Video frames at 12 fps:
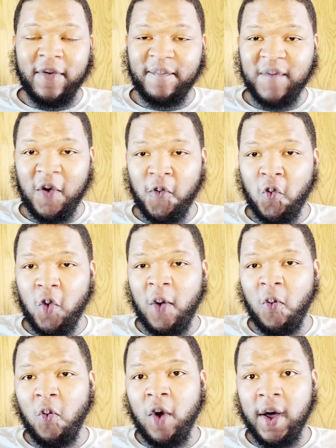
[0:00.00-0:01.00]
the
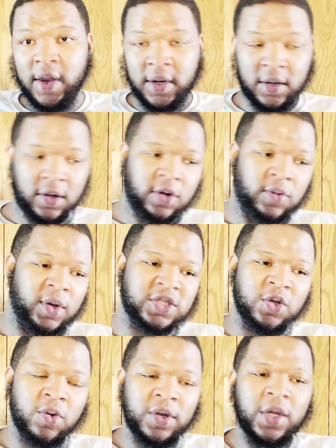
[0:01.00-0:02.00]
411 on
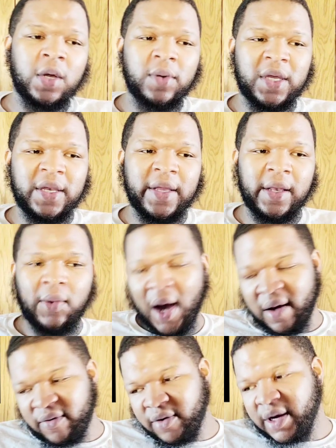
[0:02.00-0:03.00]
what's going on with Canelo
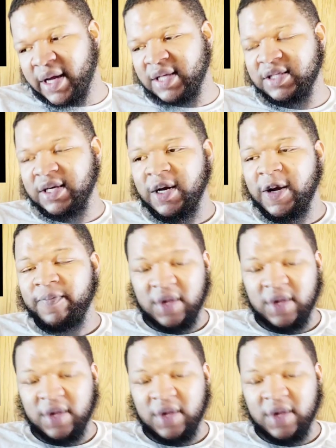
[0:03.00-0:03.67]
Alvarez.